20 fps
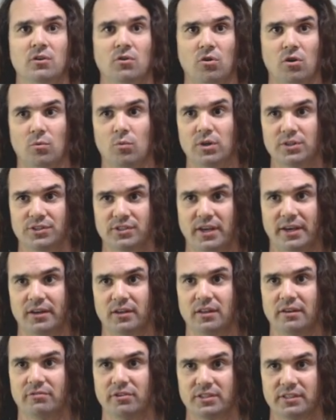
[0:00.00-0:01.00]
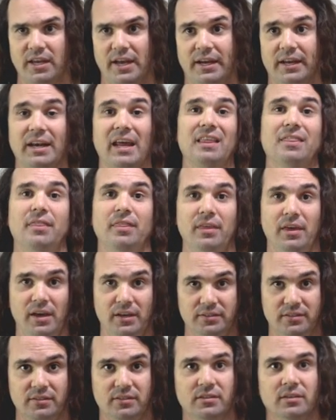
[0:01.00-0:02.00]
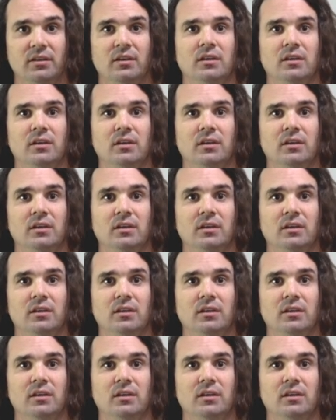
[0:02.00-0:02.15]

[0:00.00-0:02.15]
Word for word: or one cycle every second. And this